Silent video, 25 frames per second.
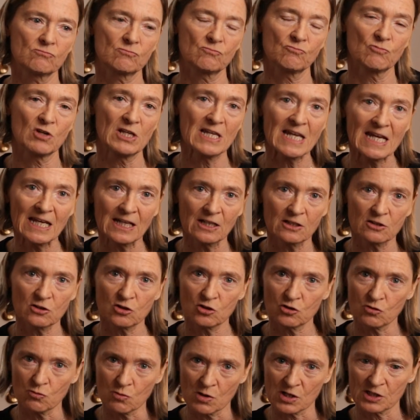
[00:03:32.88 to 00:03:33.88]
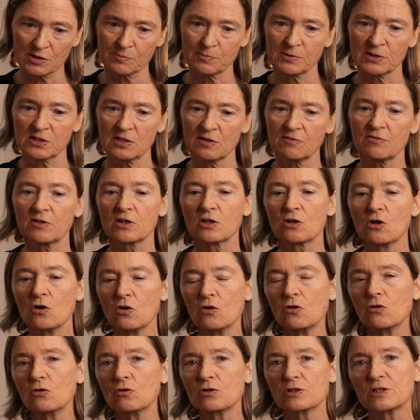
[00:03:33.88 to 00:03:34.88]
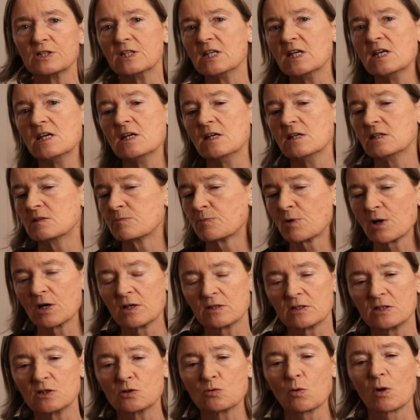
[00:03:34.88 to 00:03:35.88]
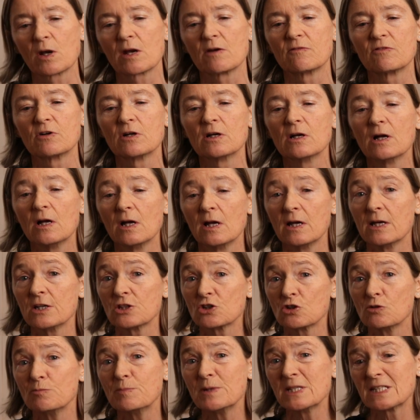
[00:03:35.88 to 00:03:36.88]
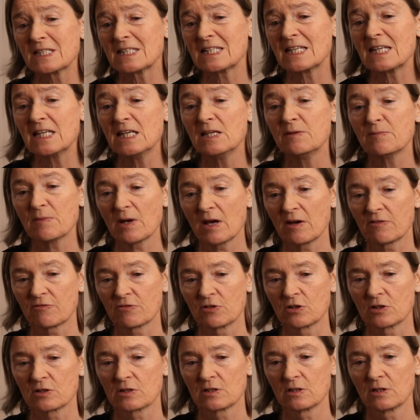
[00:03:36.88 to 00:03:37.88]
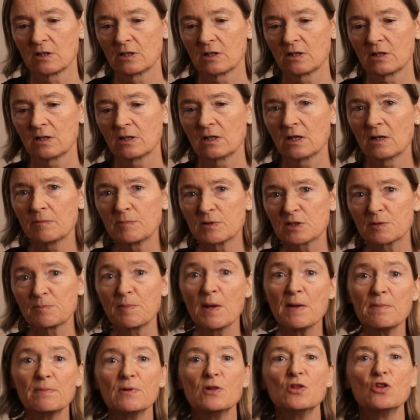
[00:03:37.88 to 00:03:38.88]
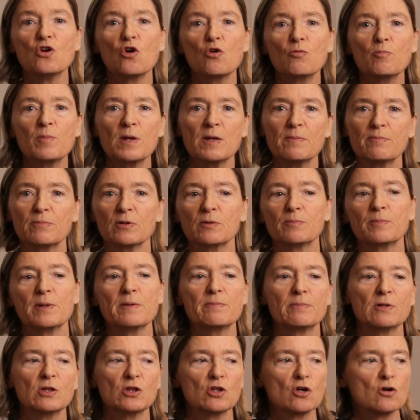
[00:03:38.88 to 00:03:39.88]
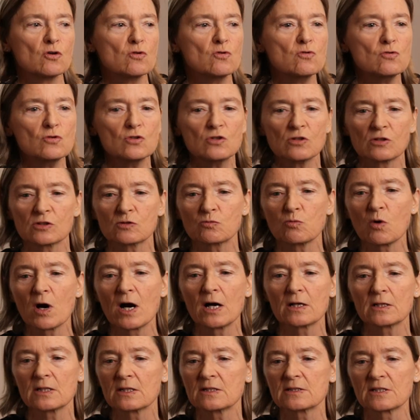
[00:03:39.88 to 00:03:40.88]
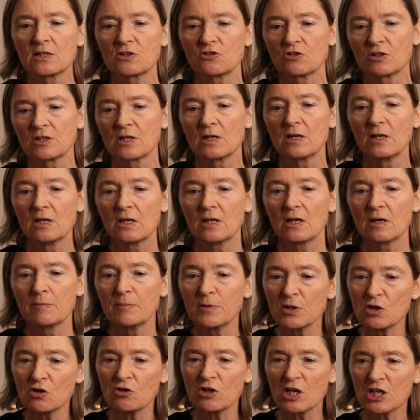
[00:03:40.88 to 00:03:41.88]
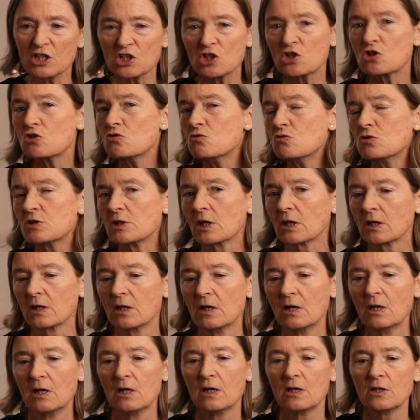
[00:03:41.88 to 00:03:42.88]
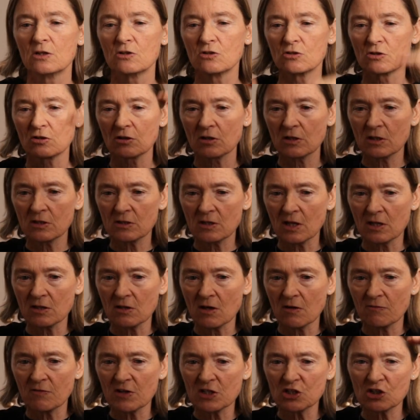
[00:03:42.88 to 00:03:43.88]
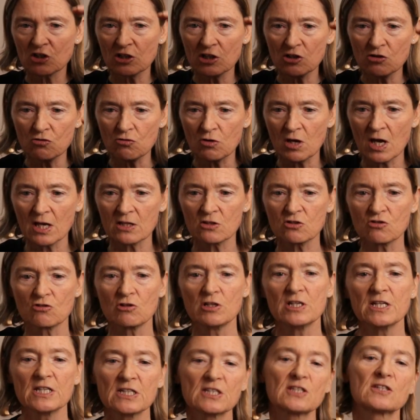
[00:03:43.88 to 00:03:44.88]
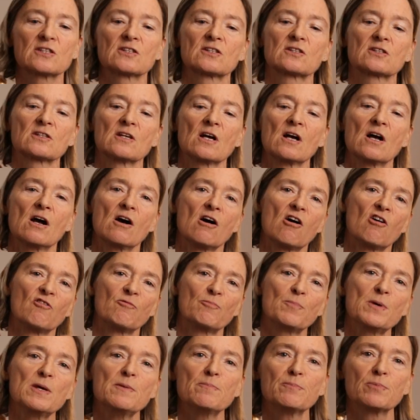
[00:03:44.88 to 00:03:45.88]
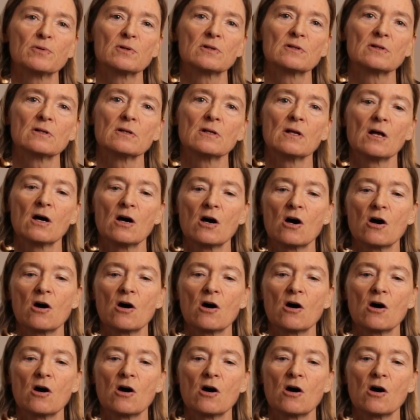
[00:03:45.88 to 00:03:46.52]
linked to our specific goals, needs, priorities, whatever, should be a team effort. Yeah, because people know who does what, etc. Yeah, but you're not choosing. Then eventually you get your lists of people,